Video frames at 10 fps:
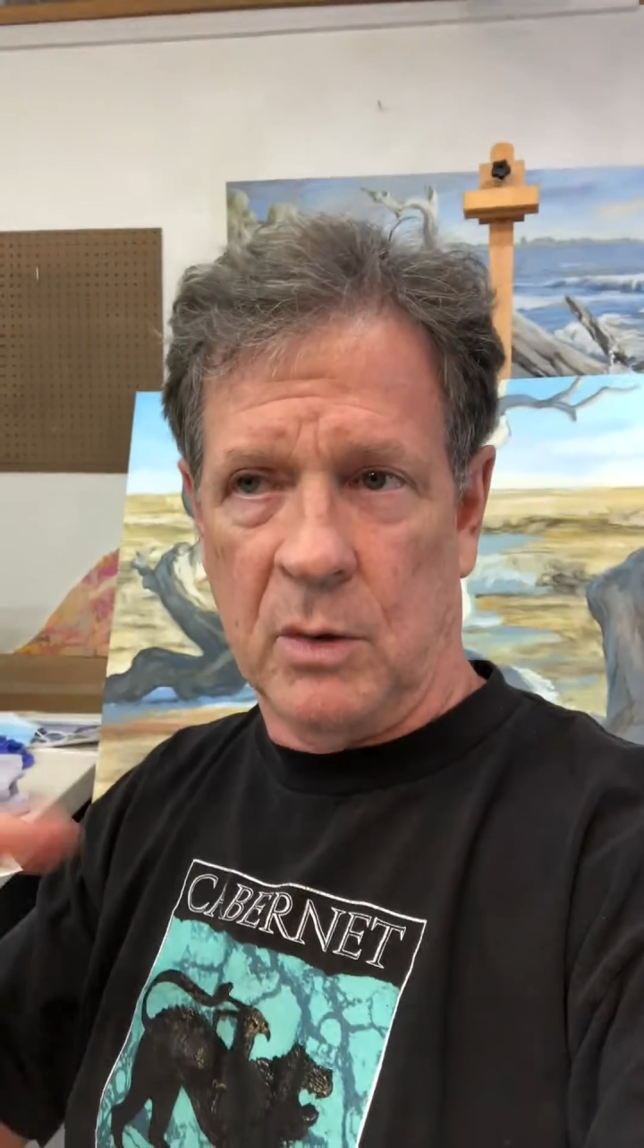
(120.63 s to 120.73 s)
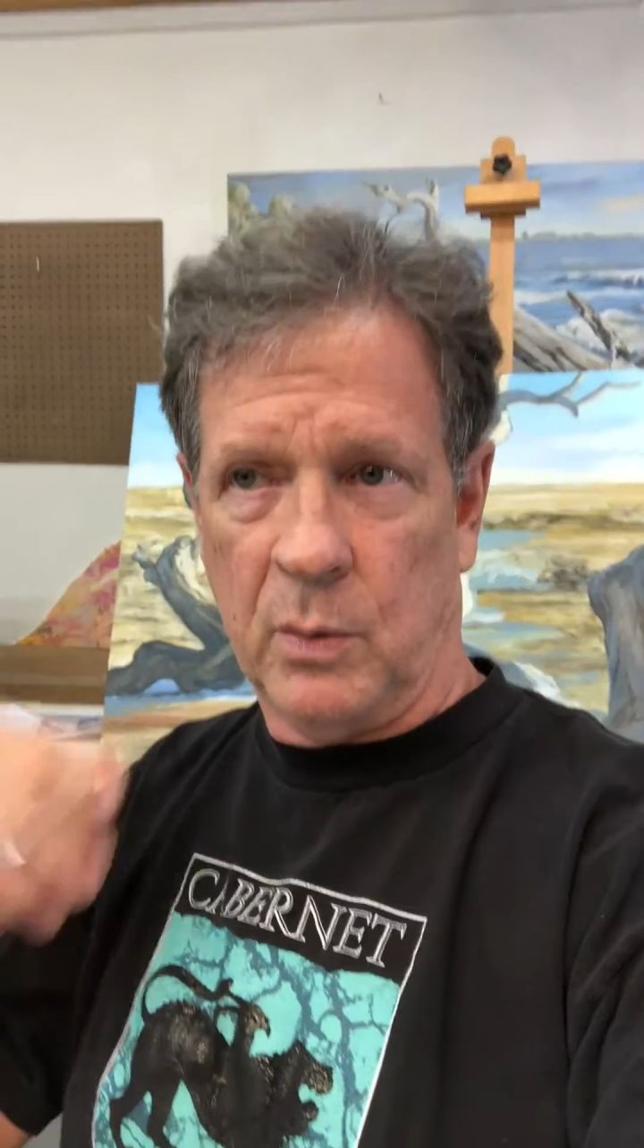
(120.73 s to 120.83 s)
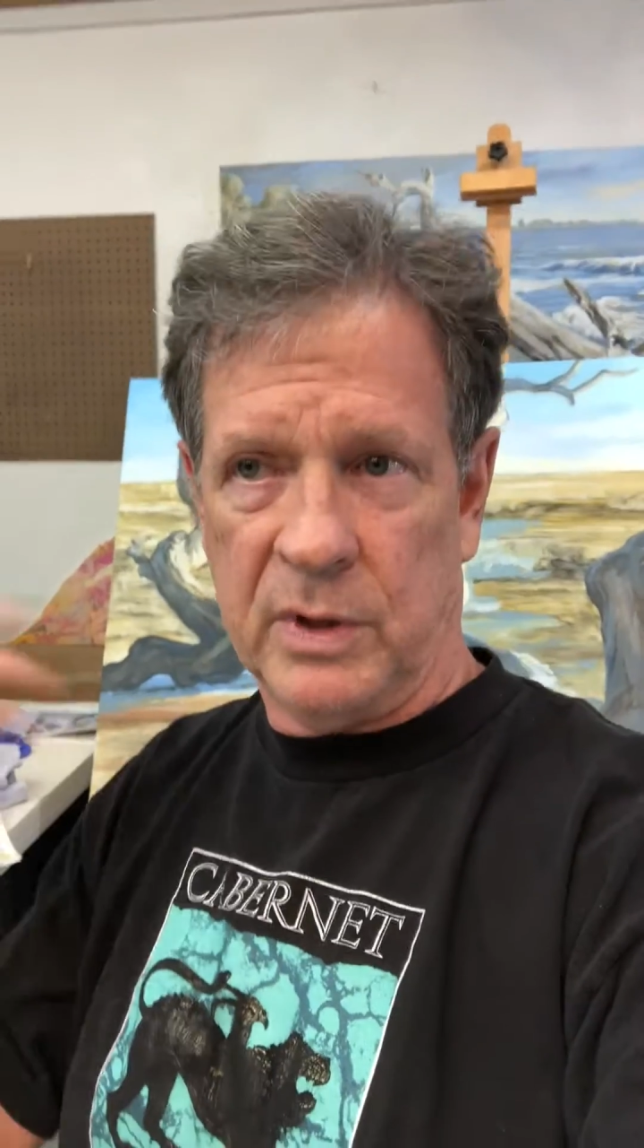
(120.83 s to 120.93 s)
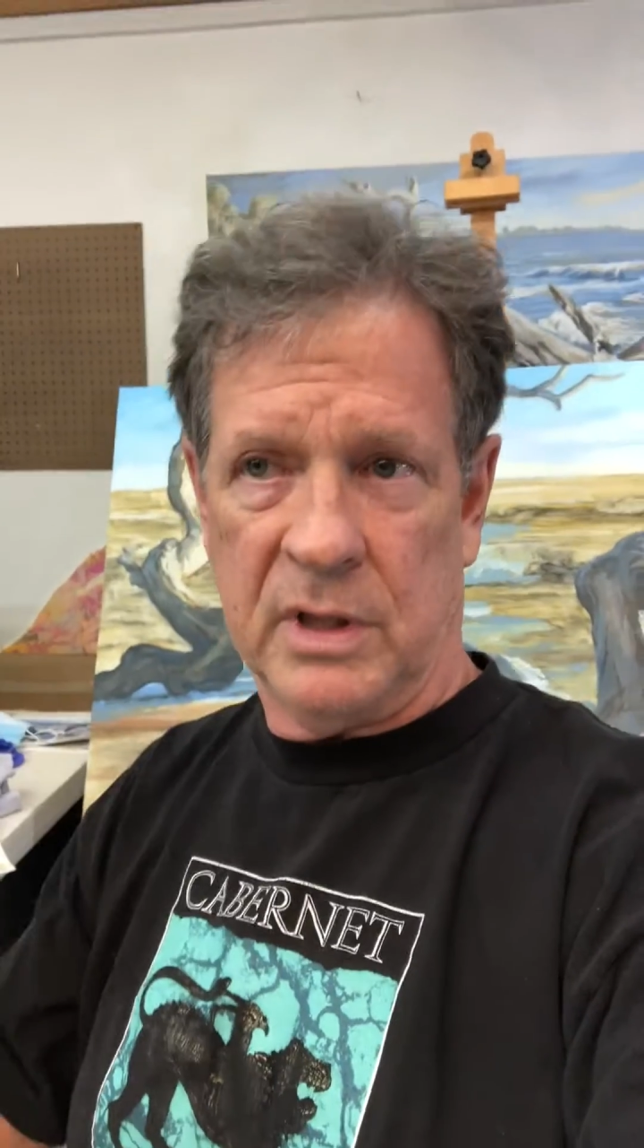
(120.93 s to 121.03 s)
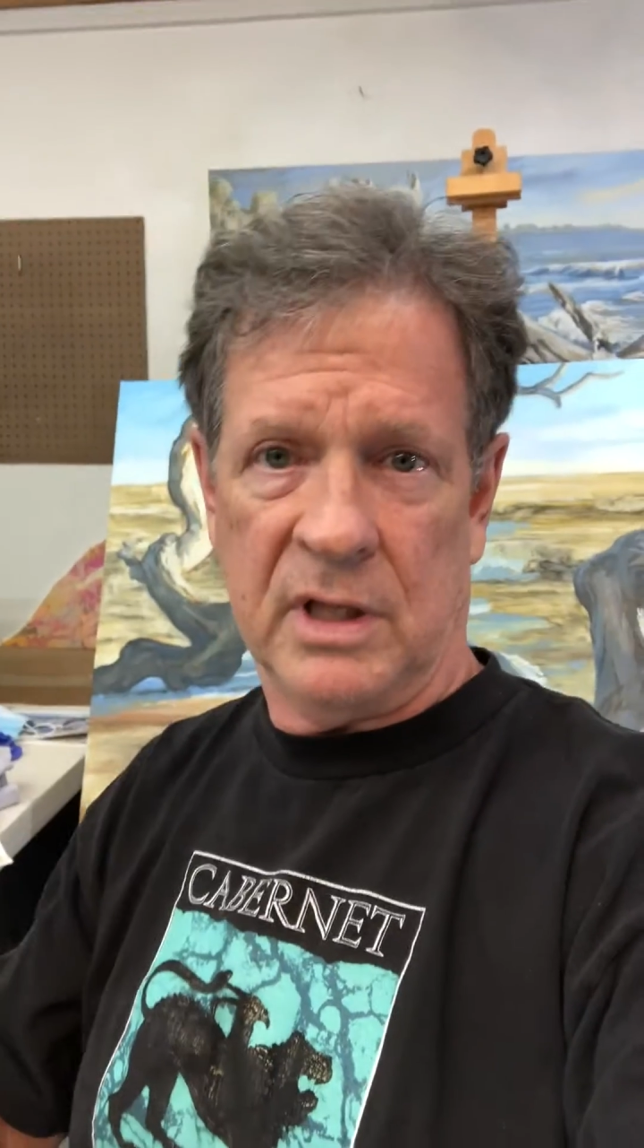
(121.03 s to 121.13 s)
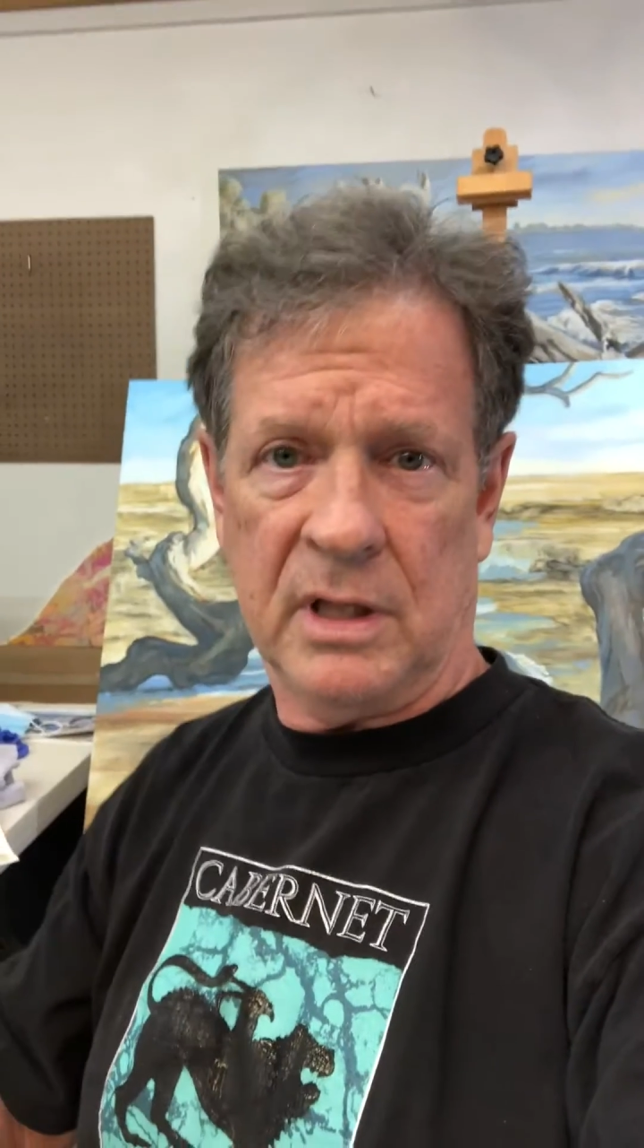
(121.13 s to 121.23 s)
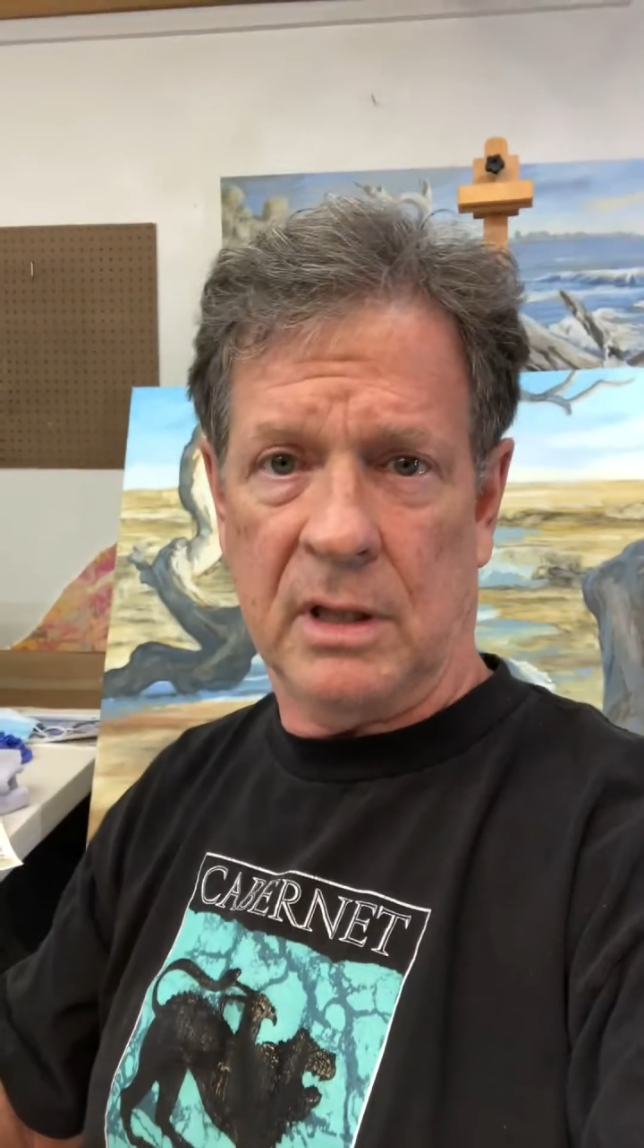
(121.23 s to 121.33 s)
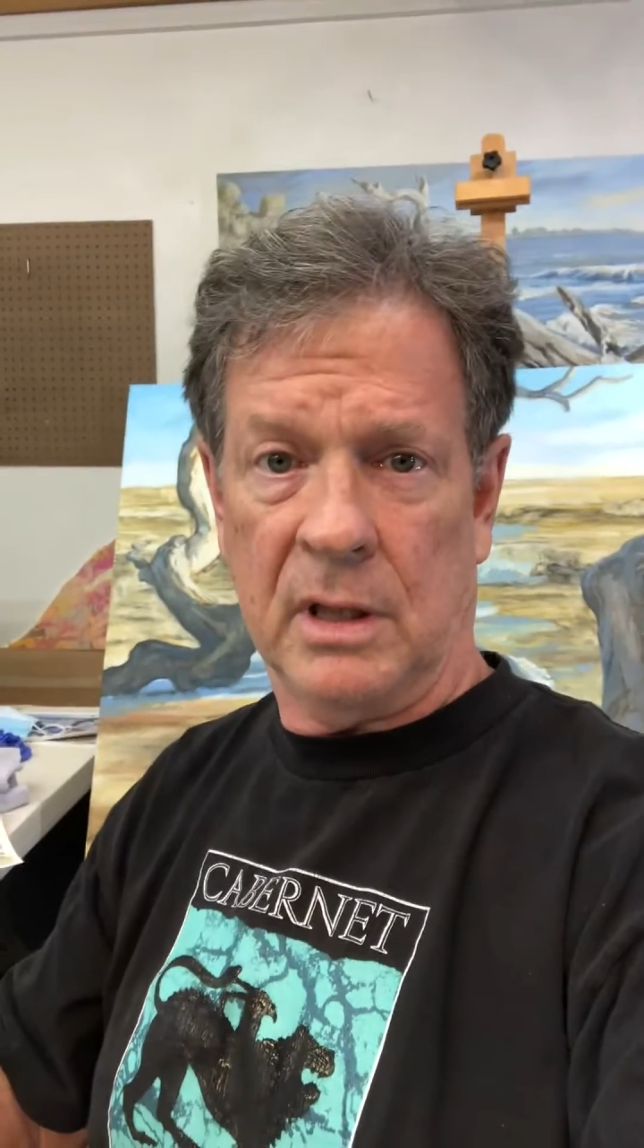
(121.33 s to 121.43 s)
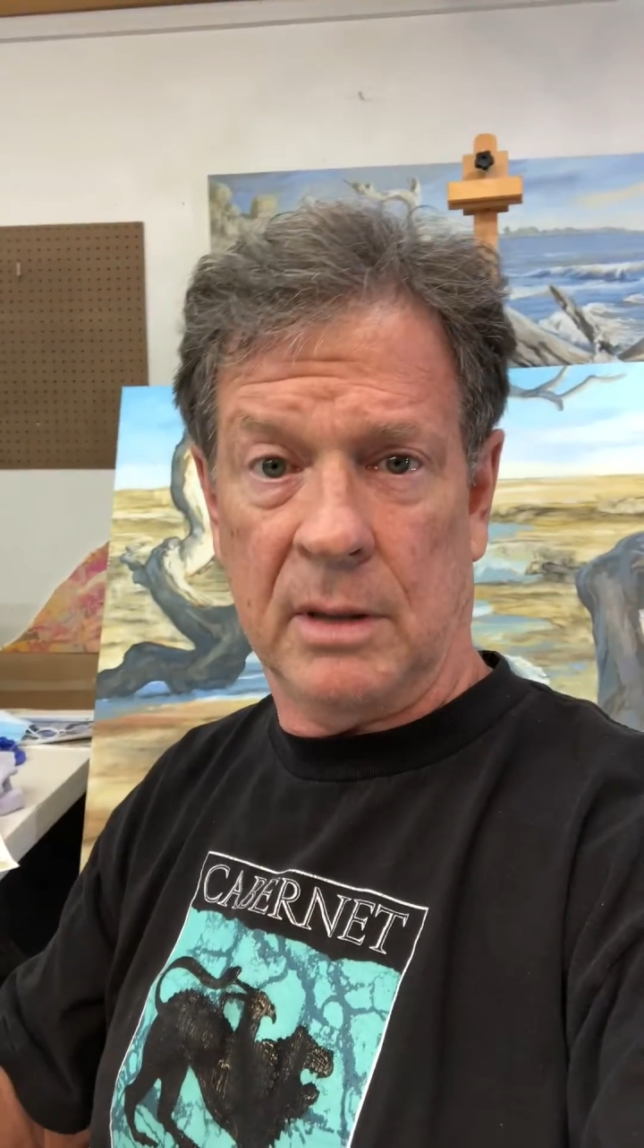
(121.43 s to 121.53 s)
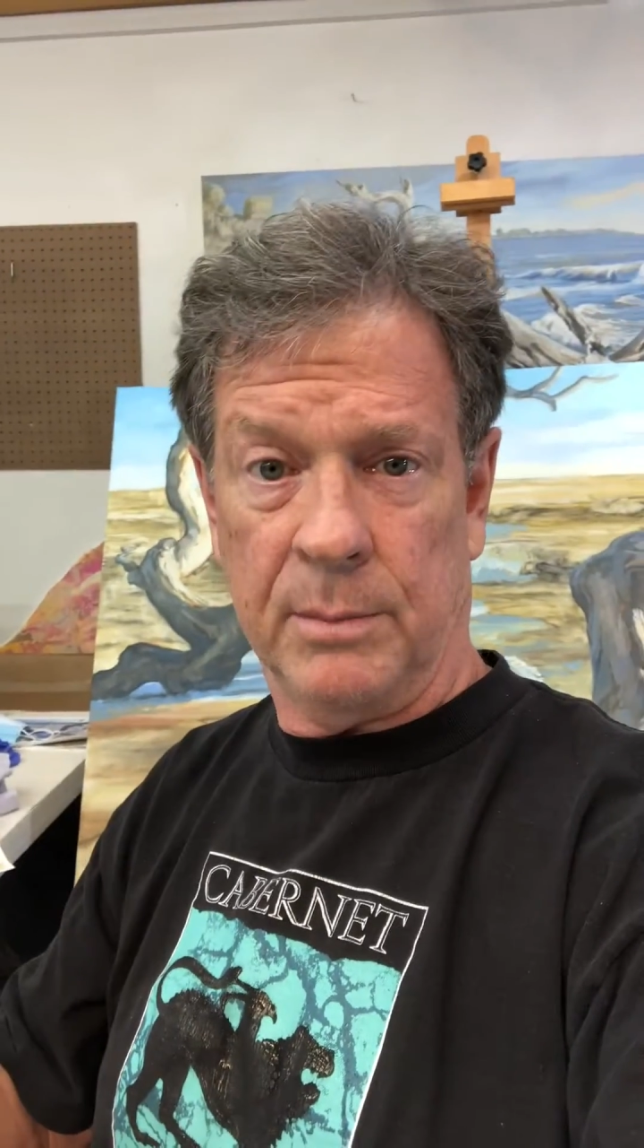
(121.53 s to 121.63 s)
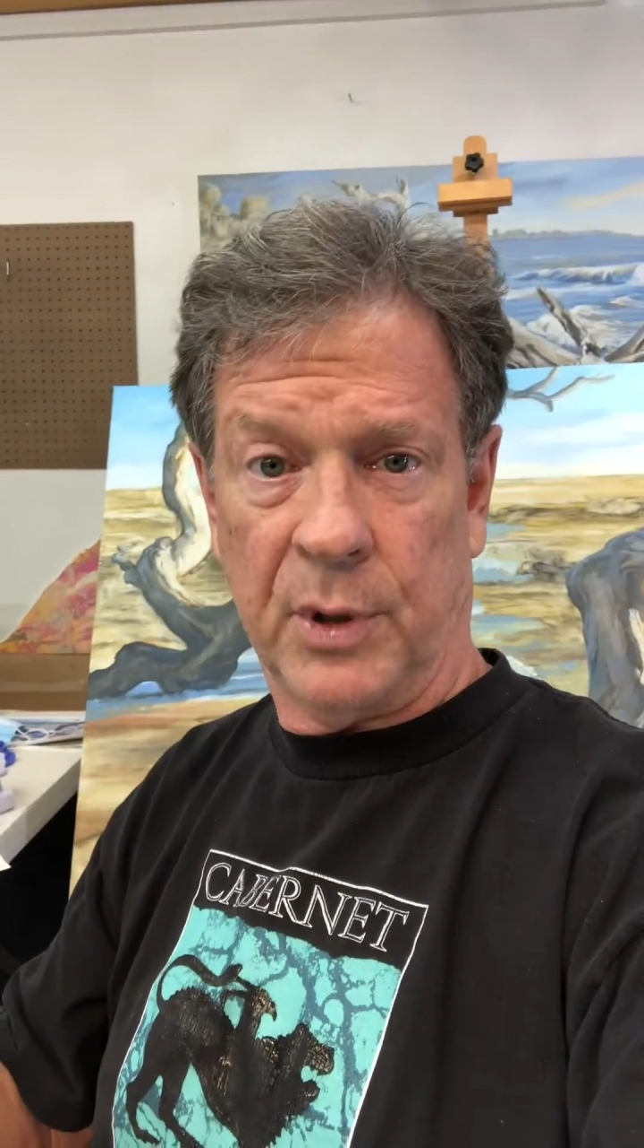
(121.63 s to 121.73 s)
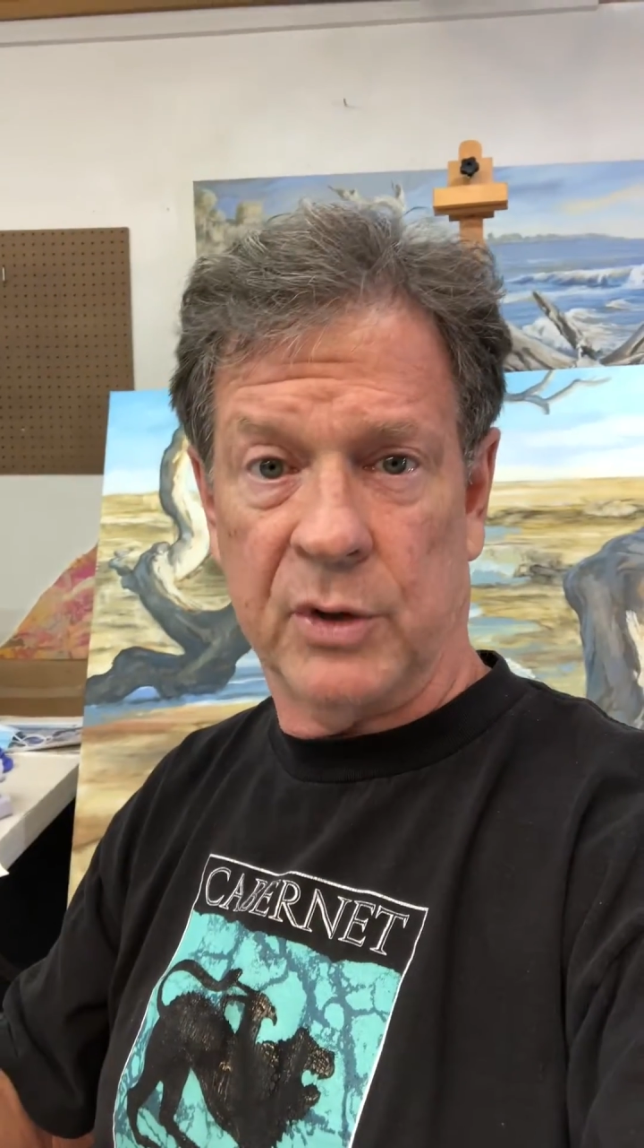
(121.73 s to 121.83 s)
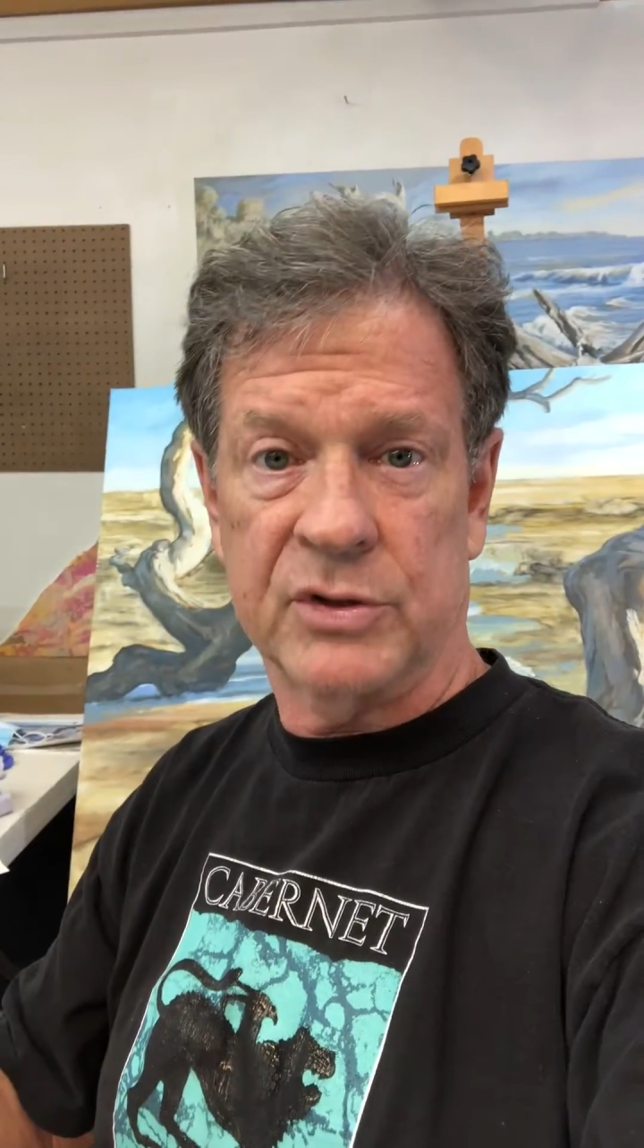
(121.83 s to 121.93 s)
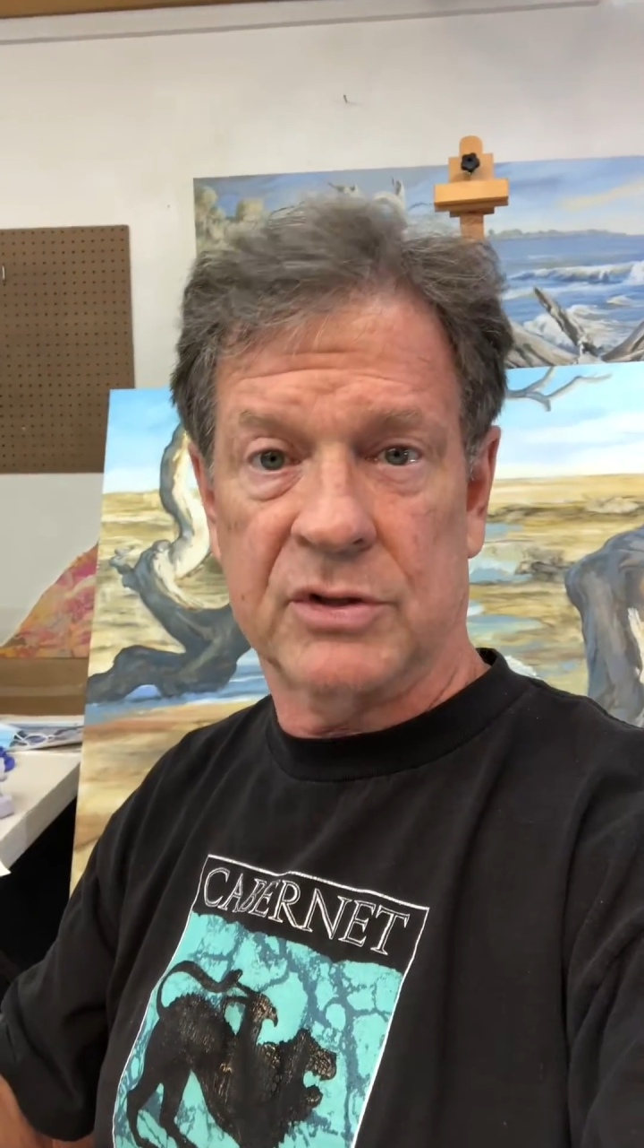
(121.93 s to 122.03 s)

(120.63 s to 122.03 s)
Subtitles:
when the impulse